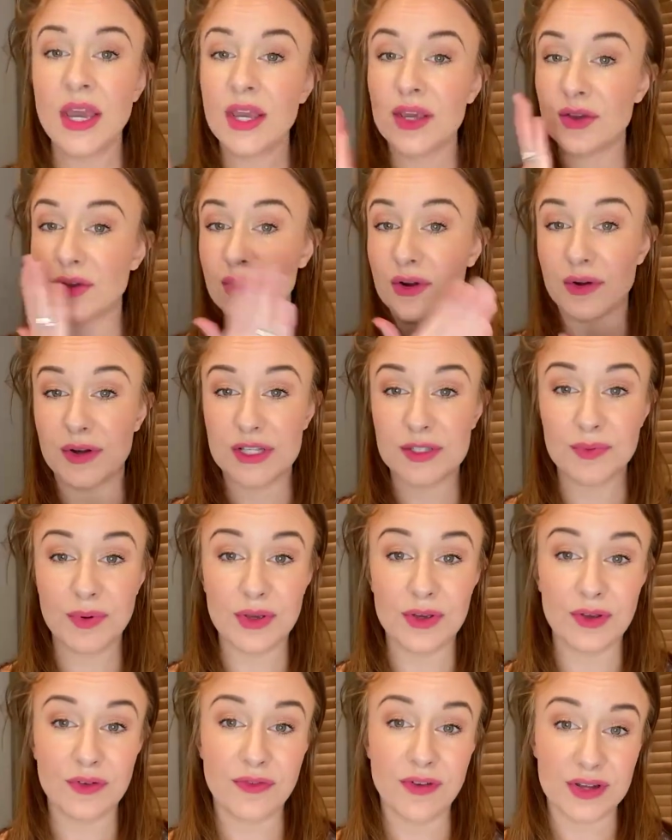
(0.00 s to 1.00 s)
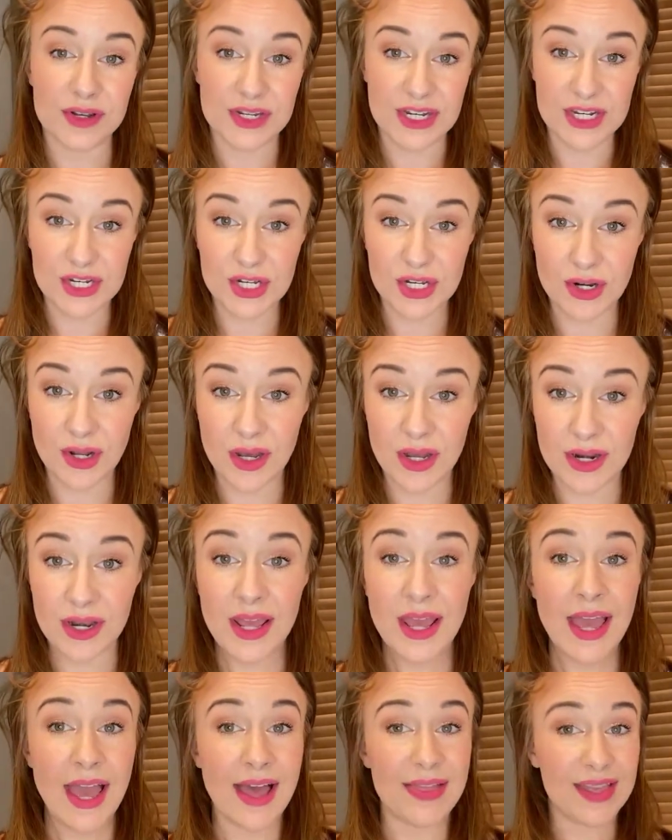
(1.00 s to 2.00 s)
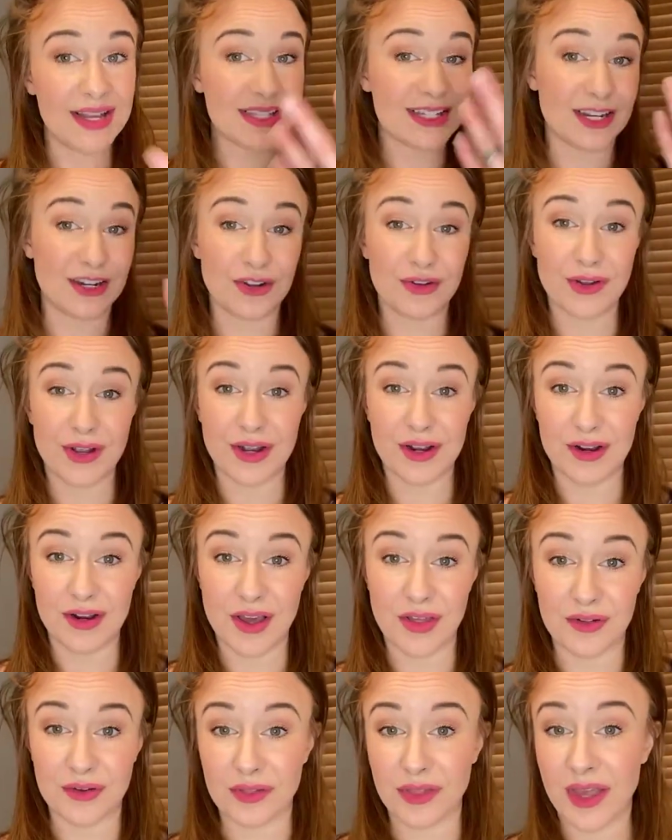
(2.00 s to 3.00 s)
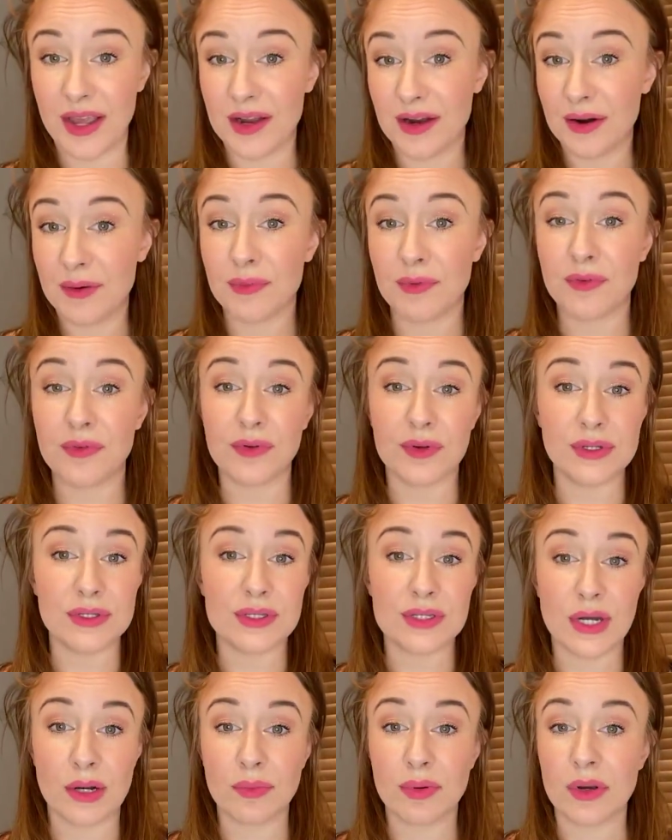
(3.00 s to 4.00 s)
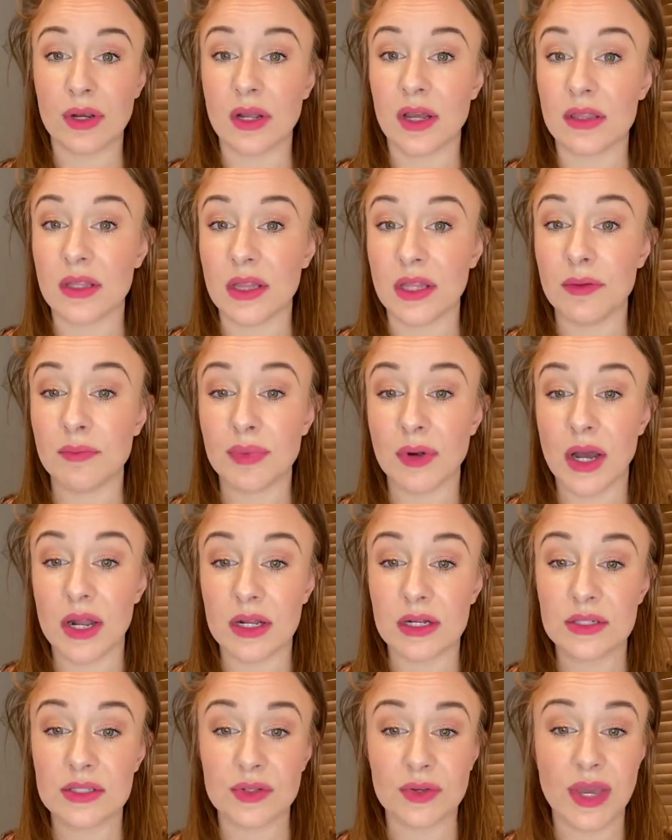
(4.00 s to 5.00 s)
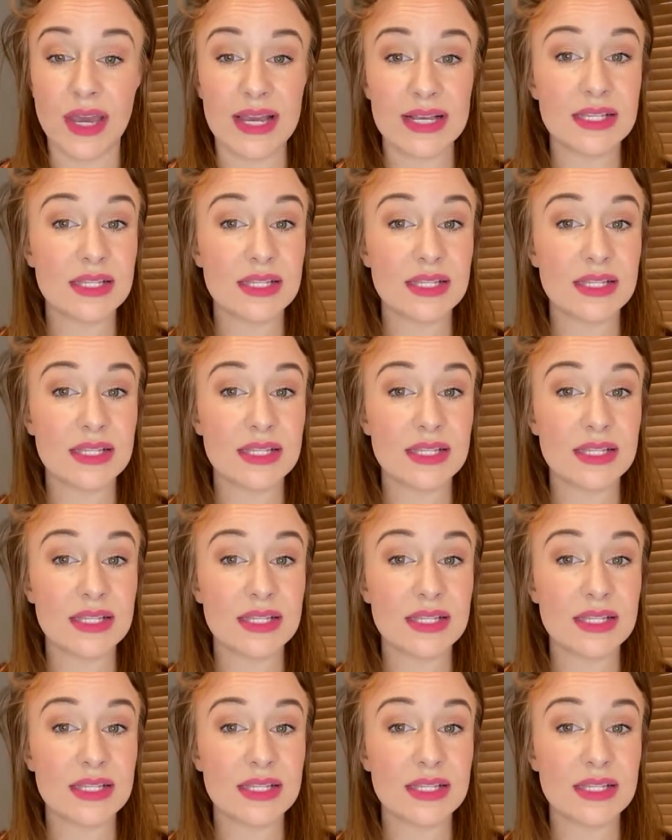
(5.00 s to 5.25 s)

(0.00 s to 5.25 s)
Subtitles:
You can always put your foundation on, and that's going to create another layer before you start putting on the lip products, okay?